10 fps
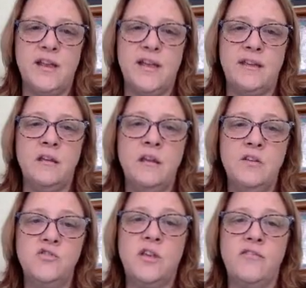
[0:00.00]
and
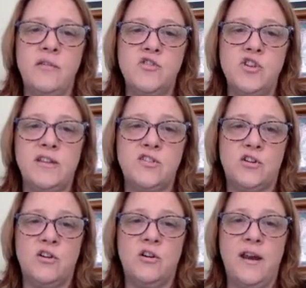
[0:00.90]
to give them a chance to
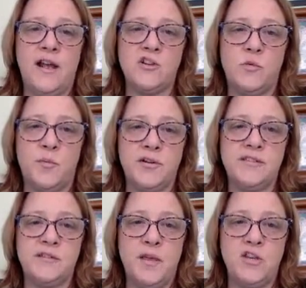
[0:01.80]
earn an actual
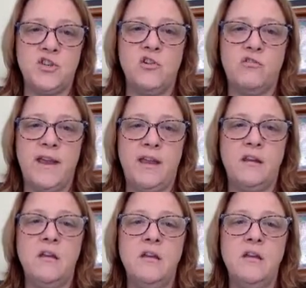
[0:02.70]
participation grade.